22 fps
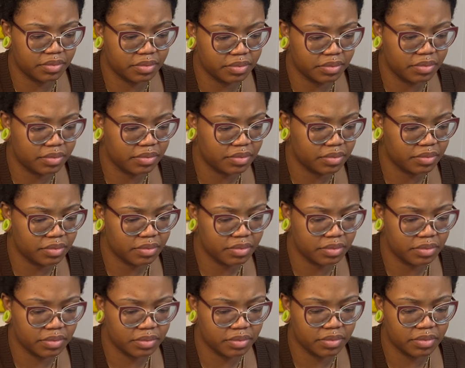
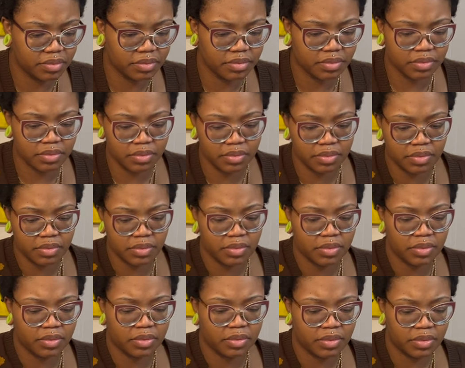
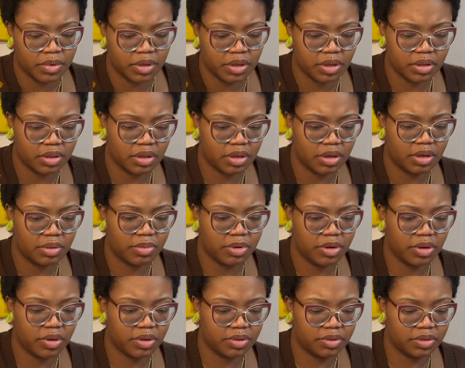I think I'm
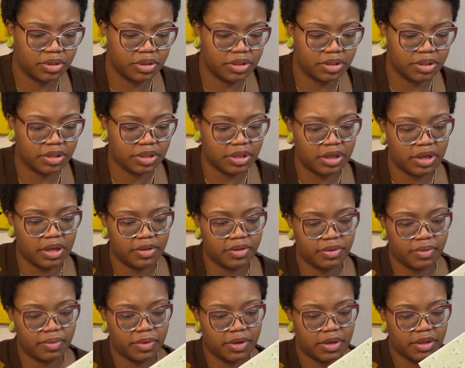gonna hold this
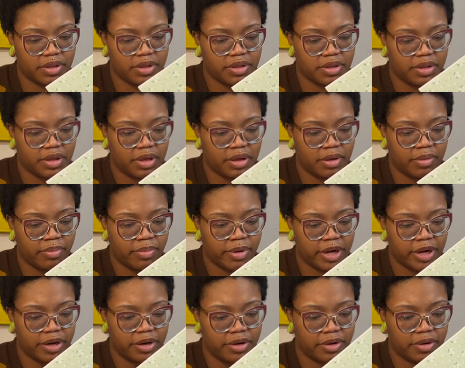together with a
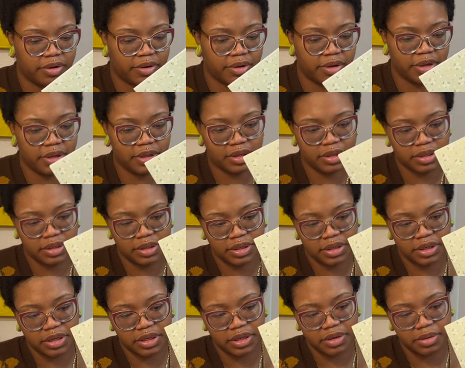binder
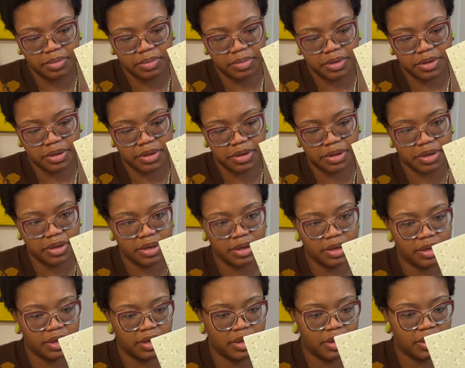clip
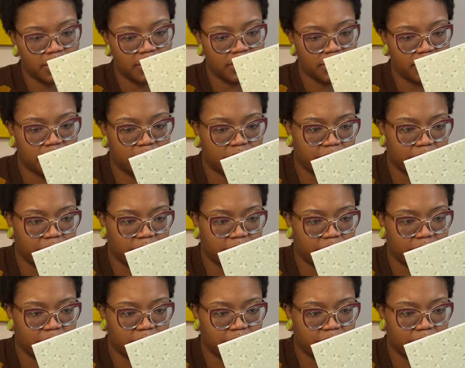to